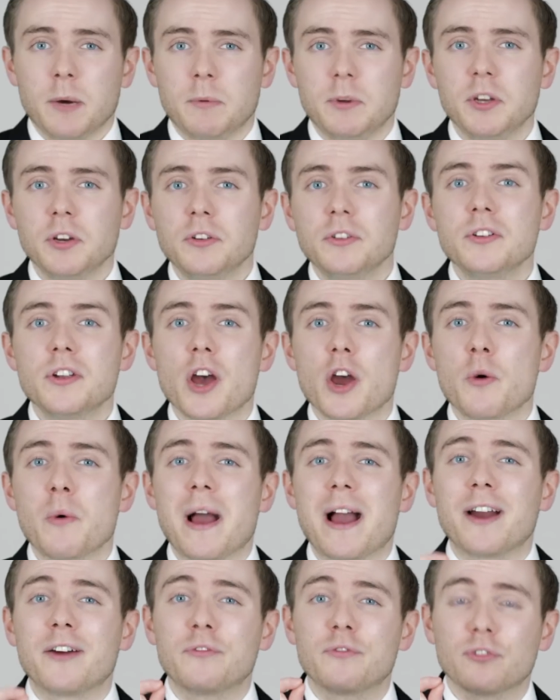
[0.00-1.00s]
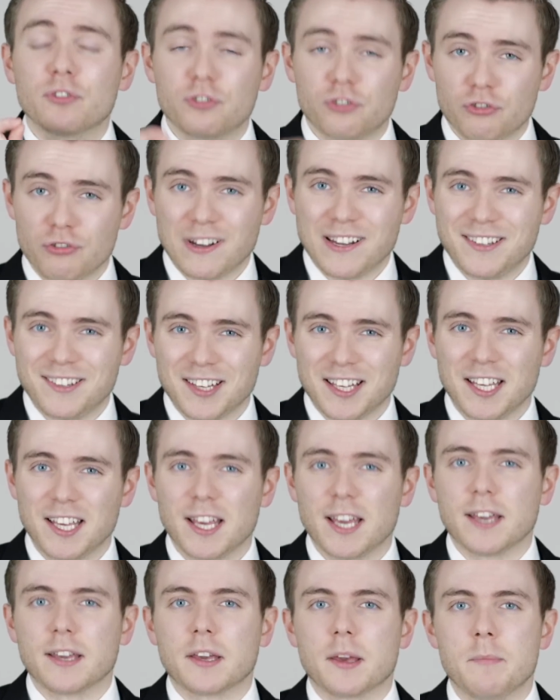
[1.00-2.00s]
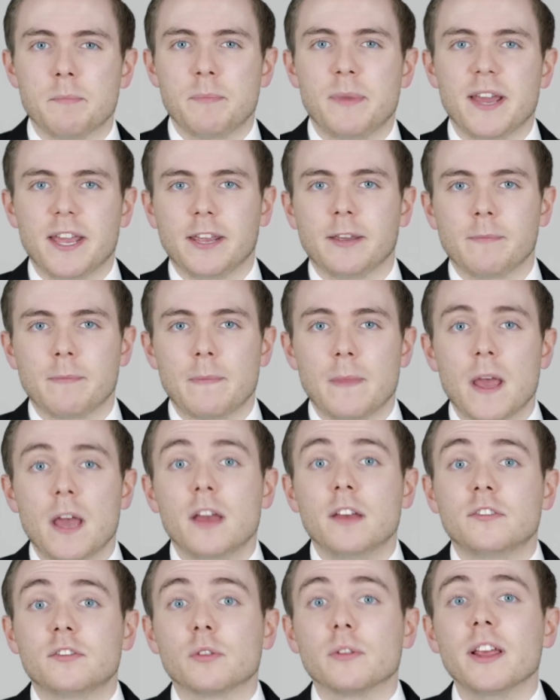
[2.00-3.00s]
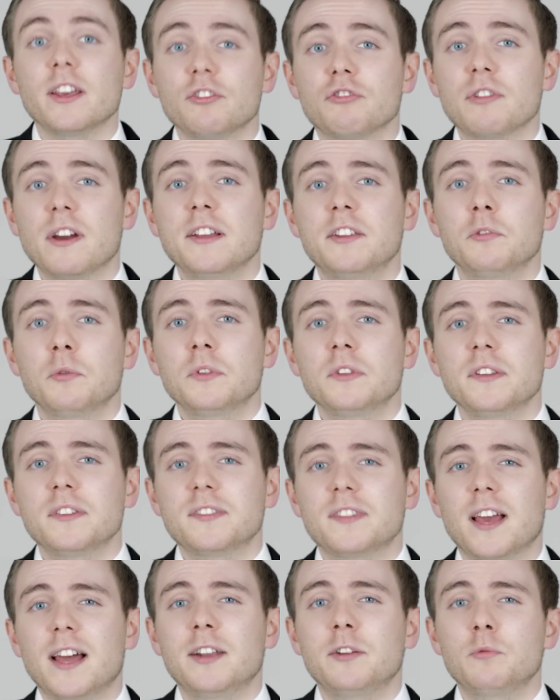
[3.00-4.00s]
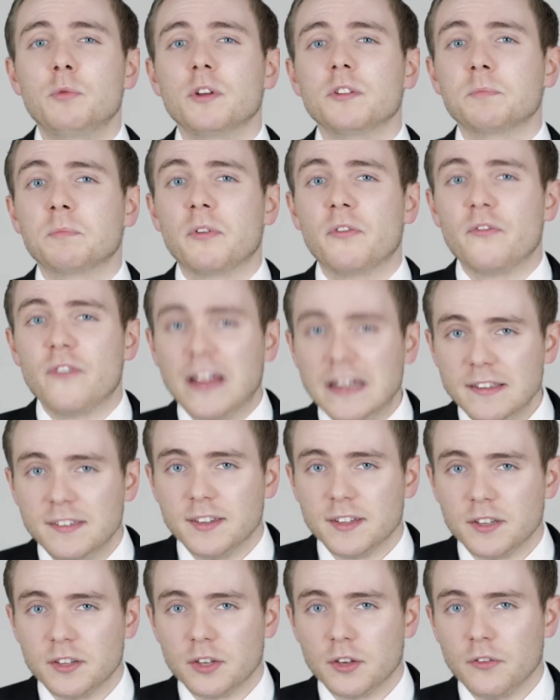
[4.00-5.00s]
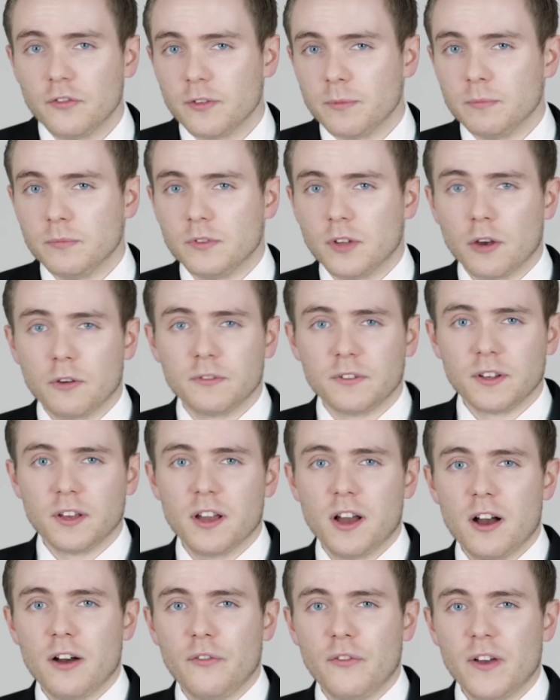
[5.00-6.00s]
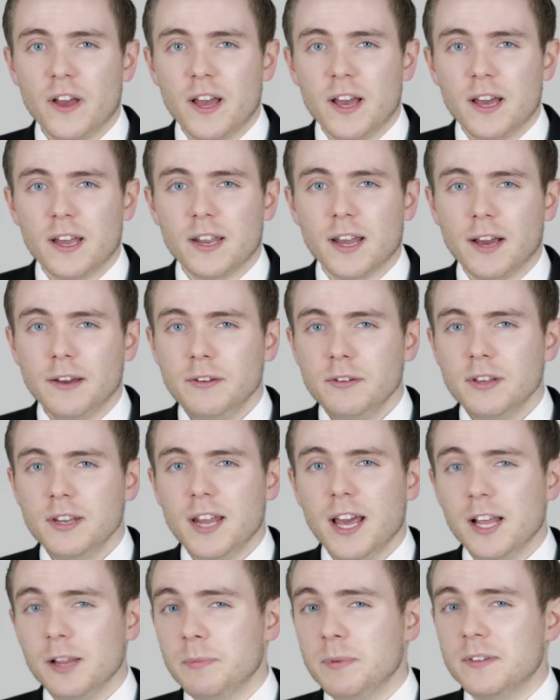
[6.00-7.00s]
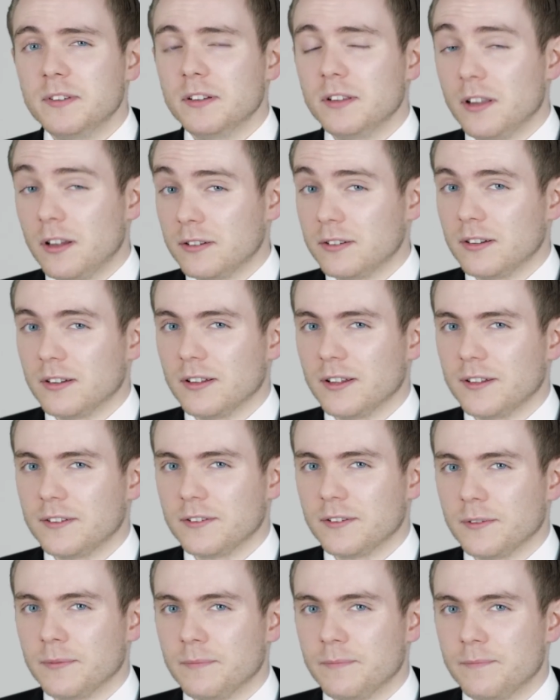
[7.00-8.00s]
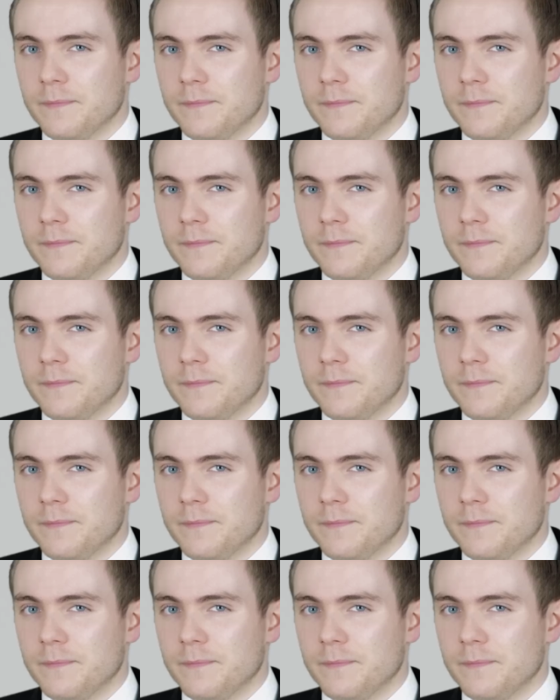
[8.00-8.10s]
We all know how frustrating it can be. So let's try to understand what's preventing you from dozing off and how you can help it along a little.